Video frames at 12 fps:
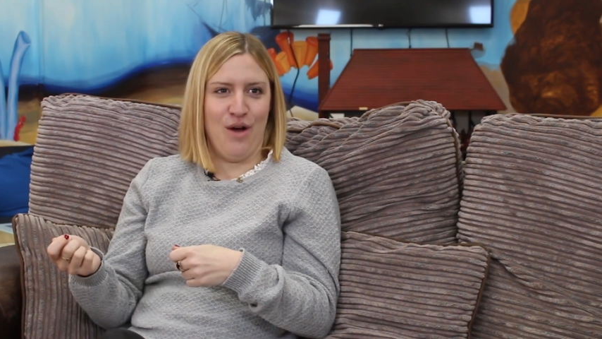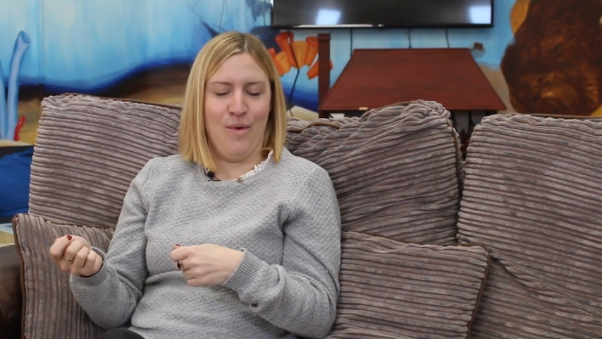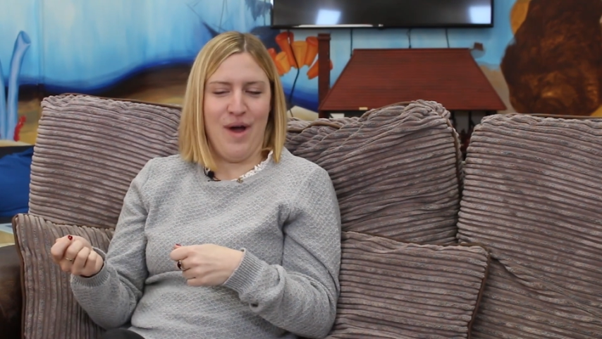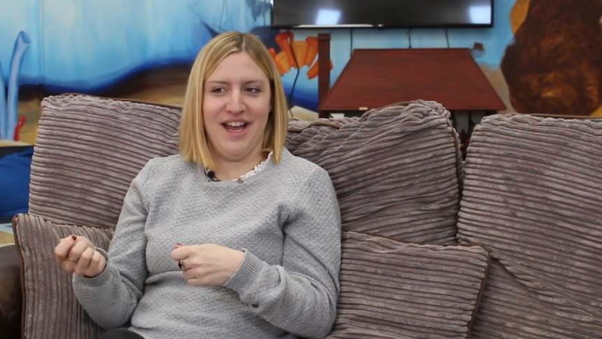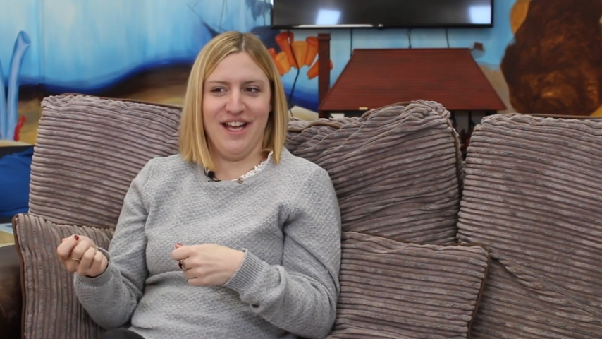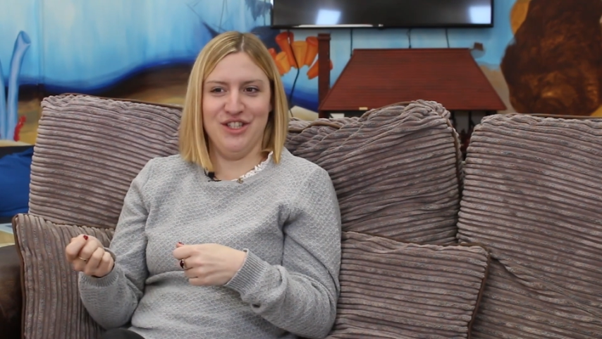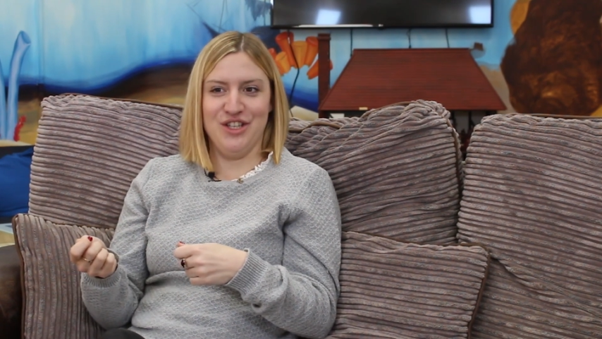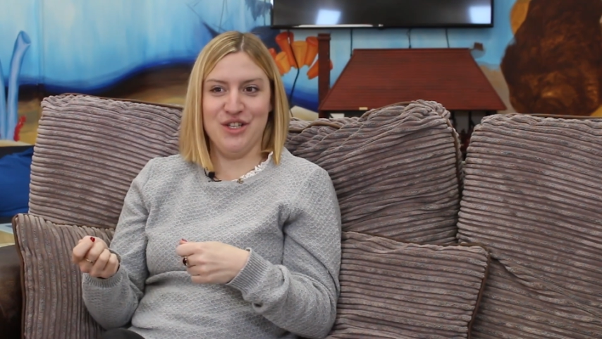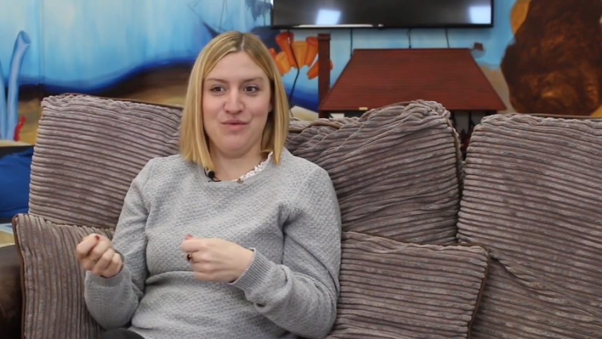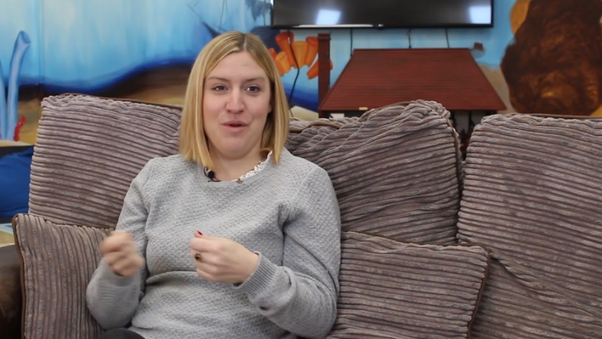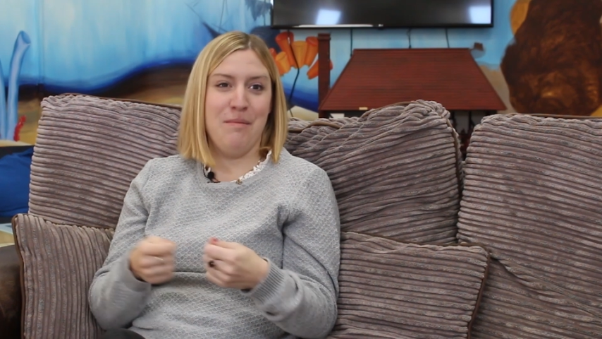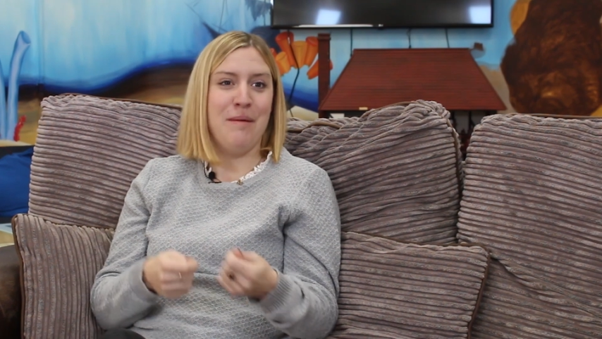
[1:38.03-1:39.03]
away and
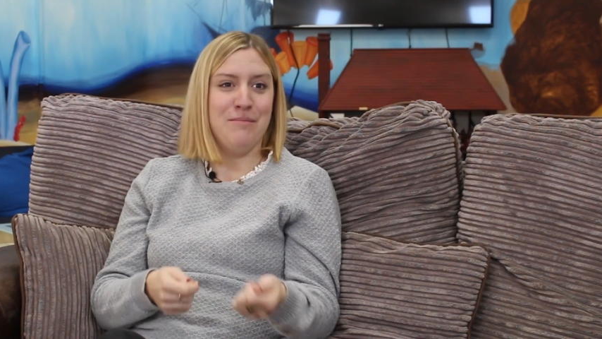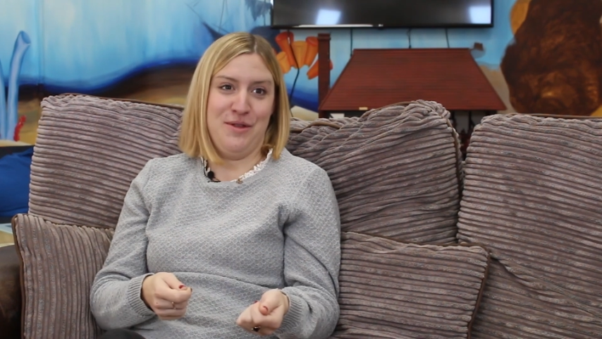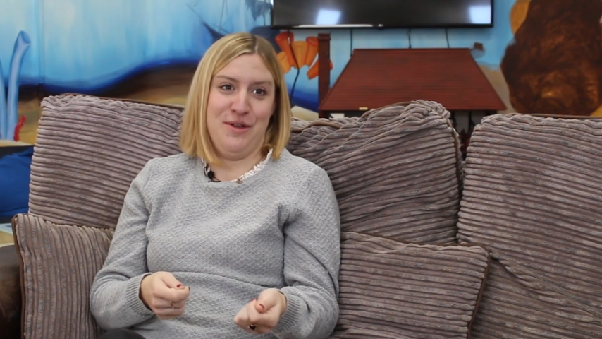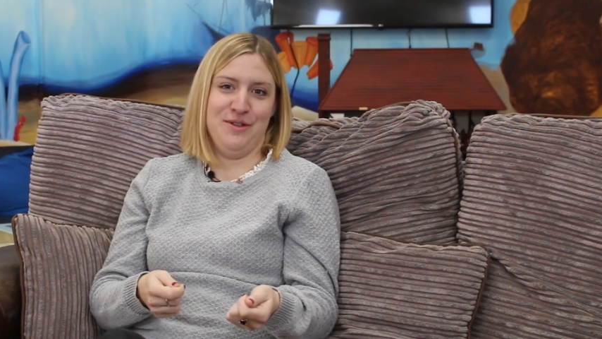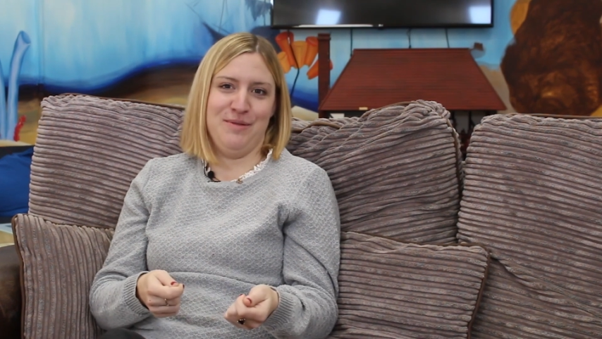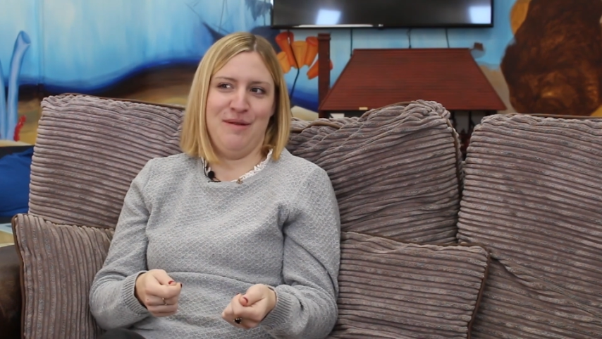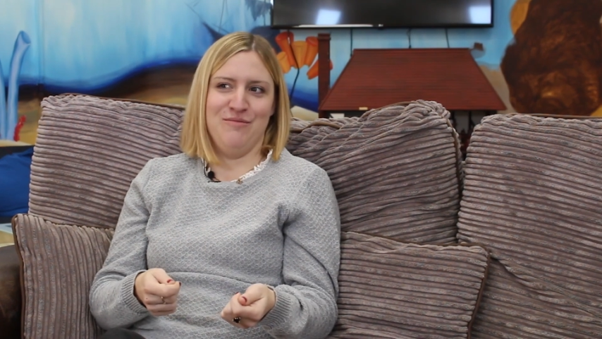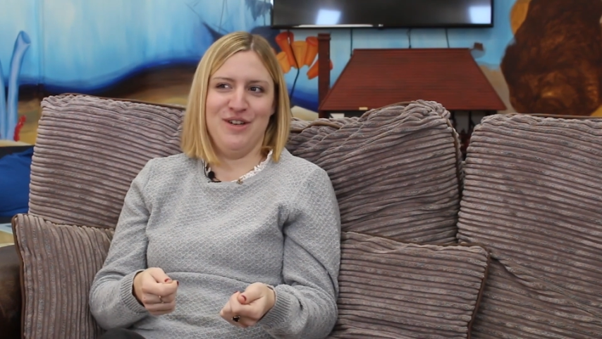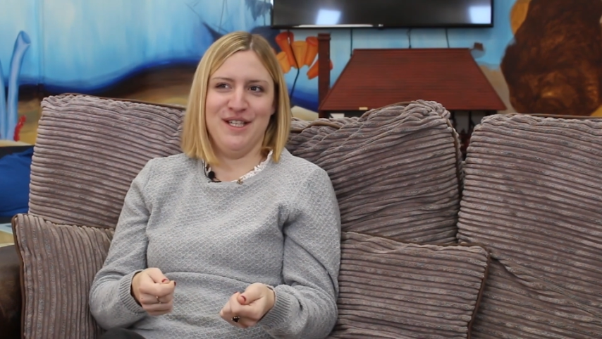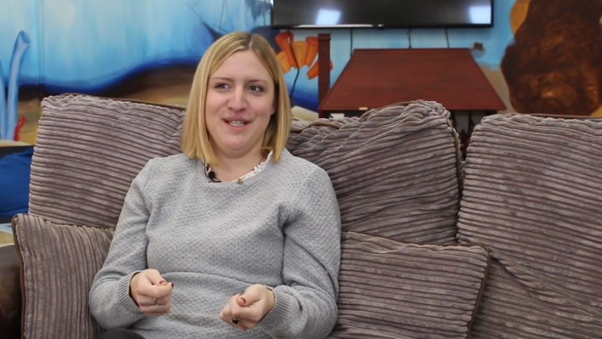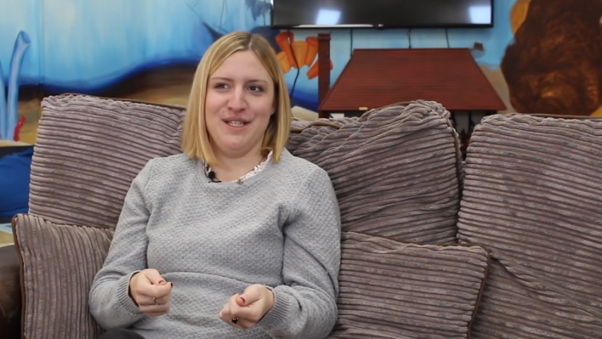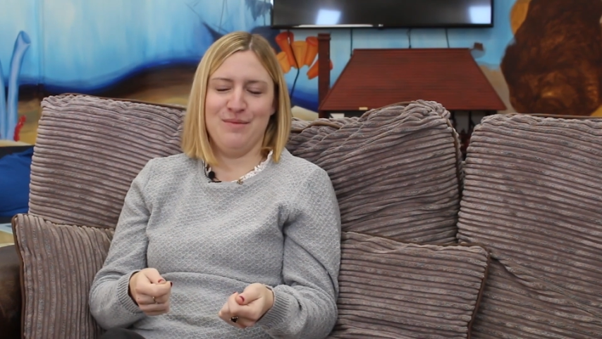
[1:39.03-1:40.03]
just remember those
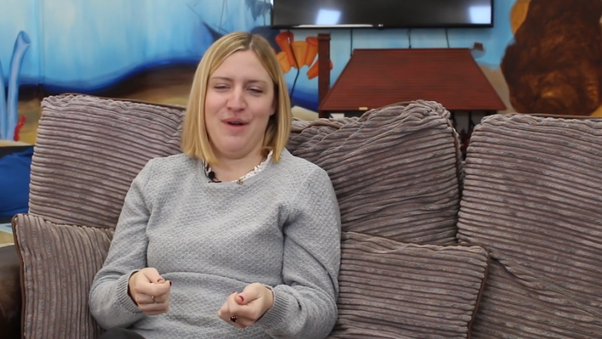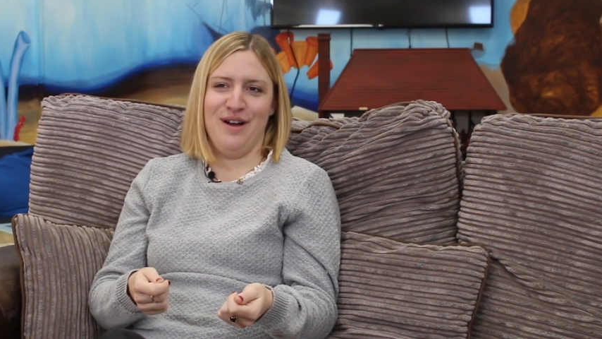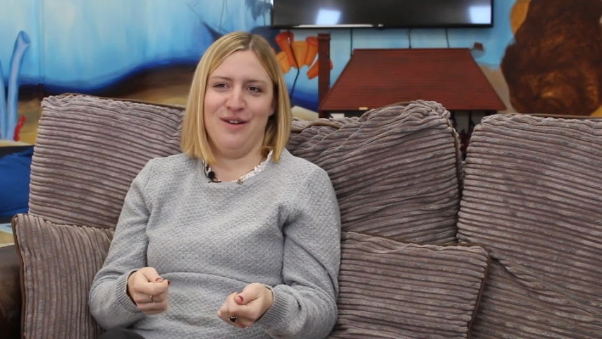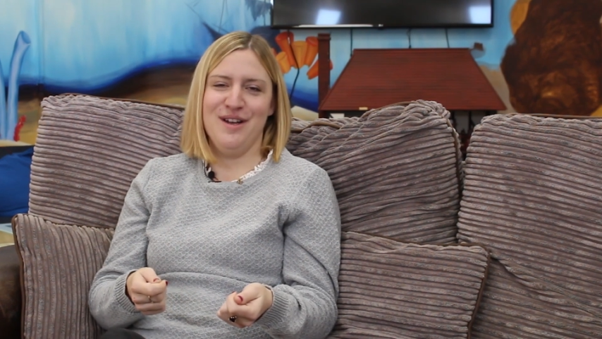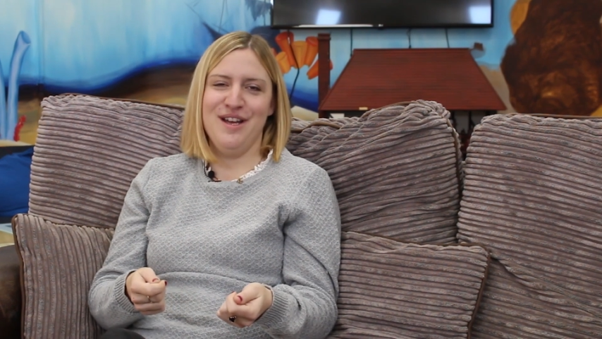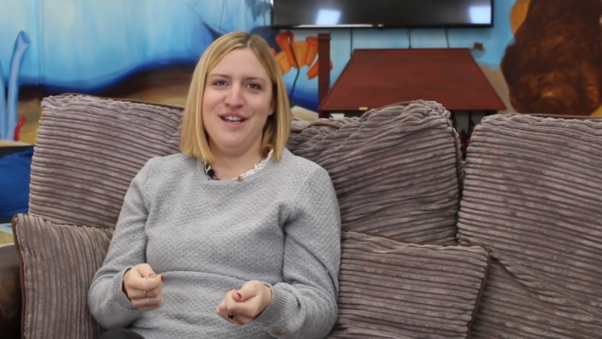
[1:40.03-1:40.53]
memories as well.